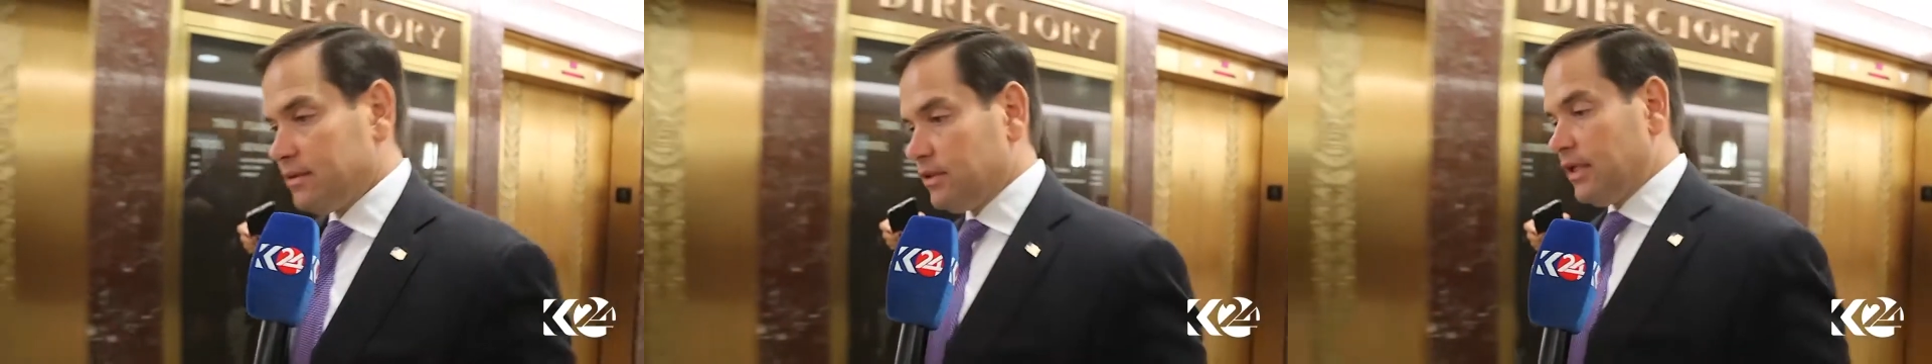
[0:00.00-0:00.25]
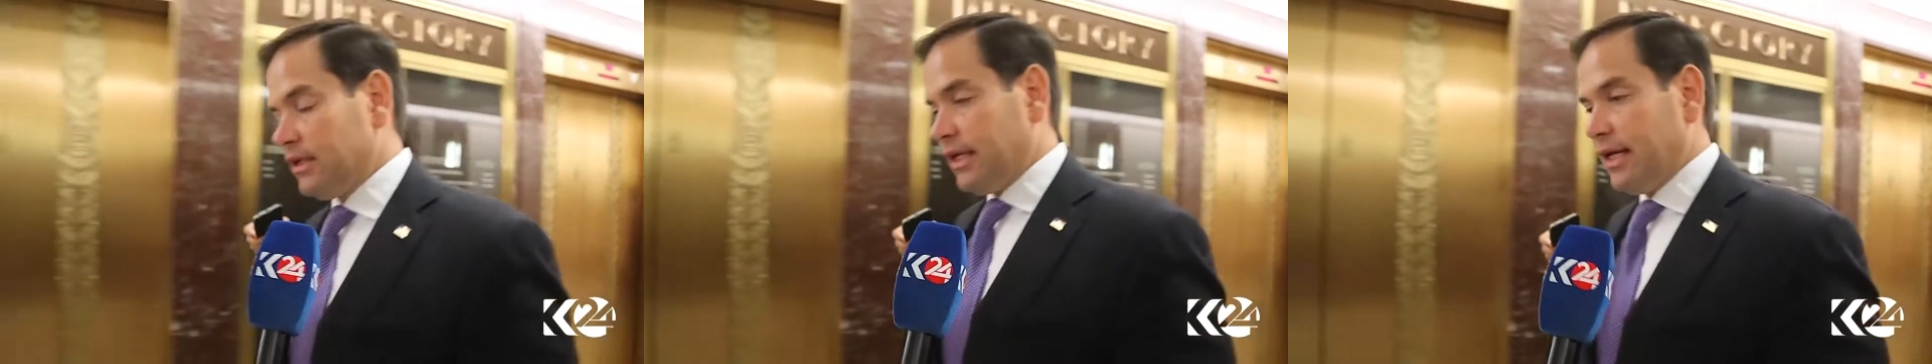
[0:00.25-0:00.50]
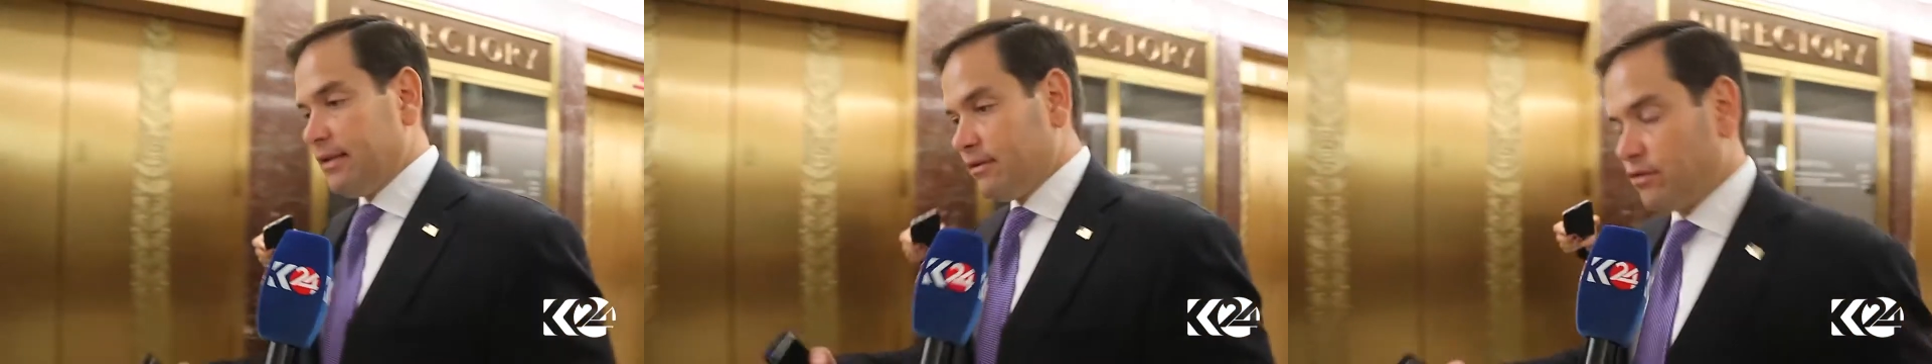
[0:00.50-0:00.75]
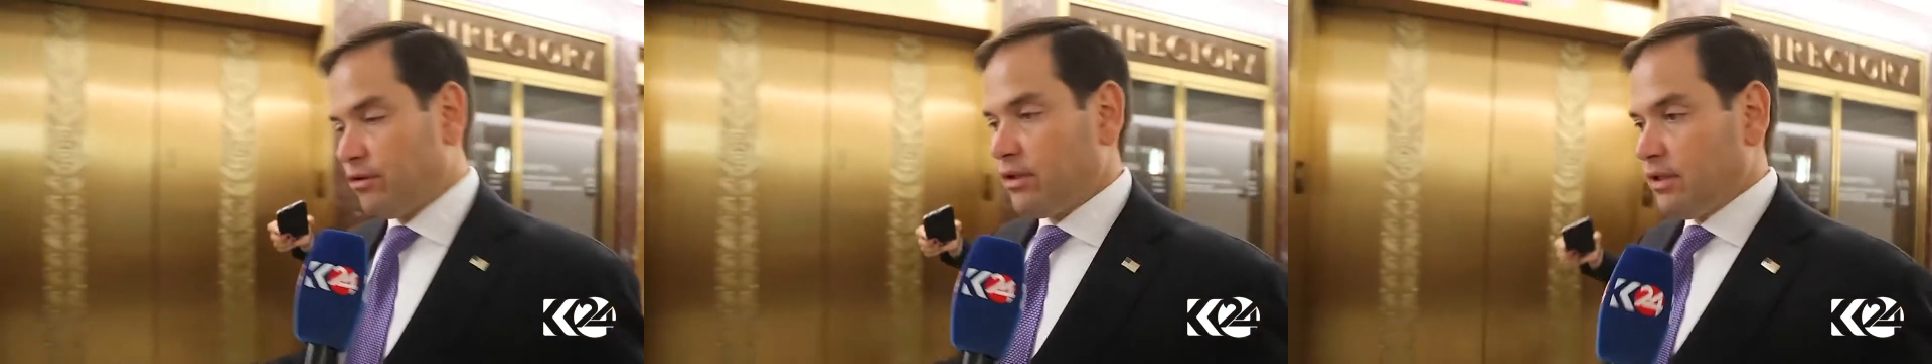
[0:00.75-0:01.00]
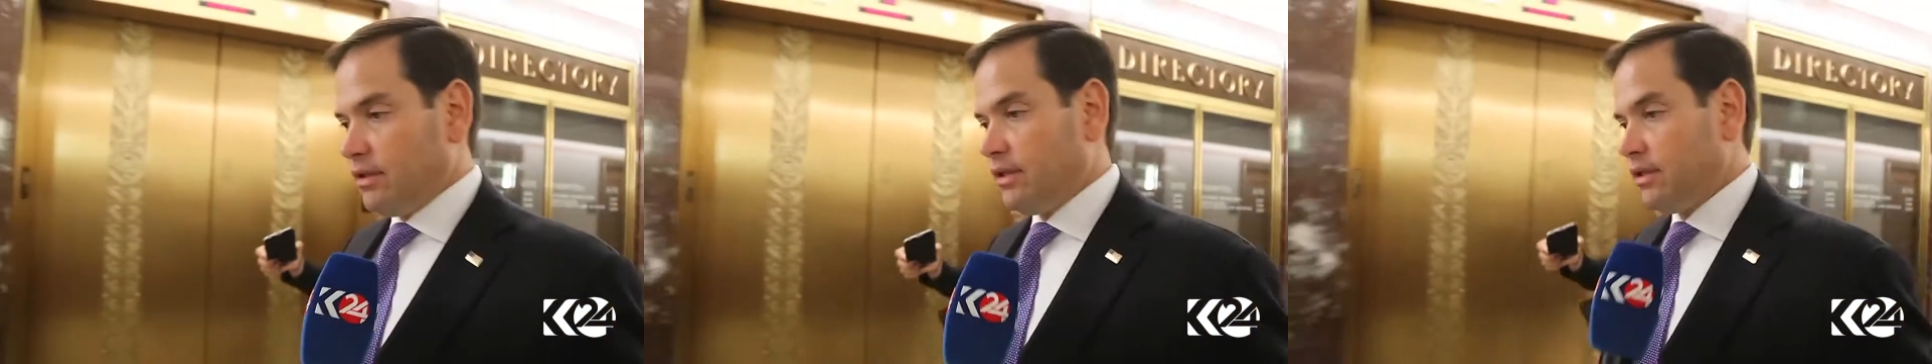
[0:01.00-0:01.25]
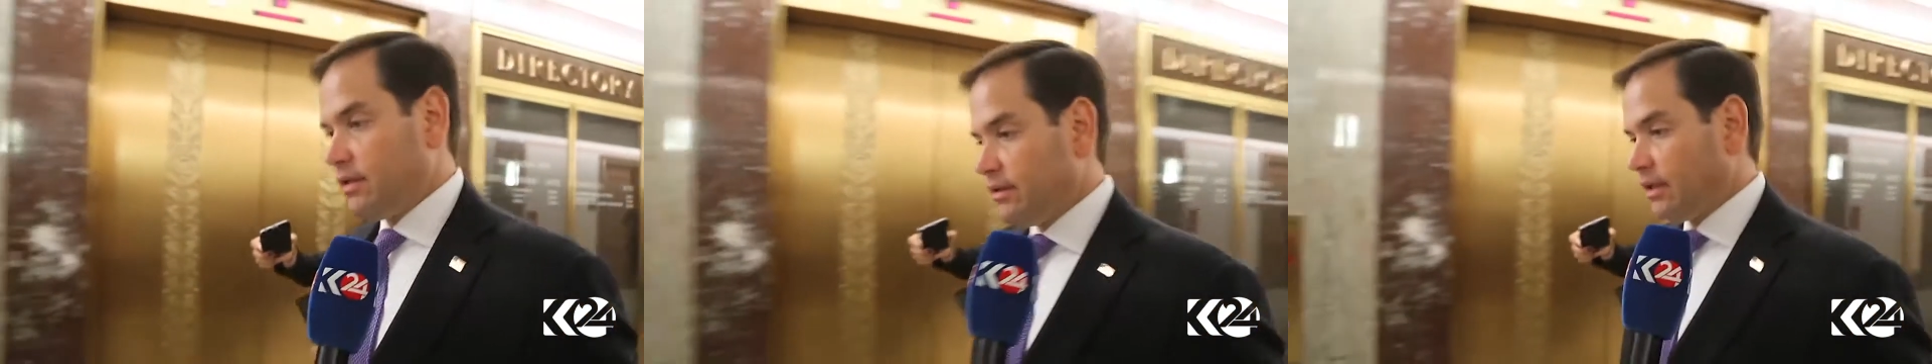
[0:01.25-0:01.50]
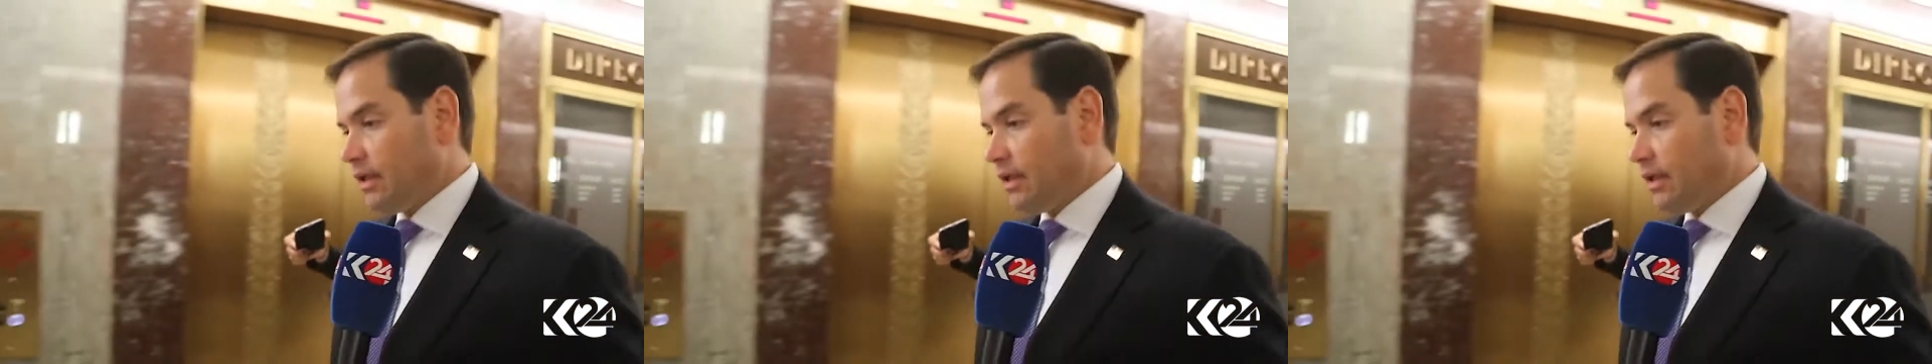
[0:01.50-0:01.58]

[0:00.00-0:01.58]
and certainly the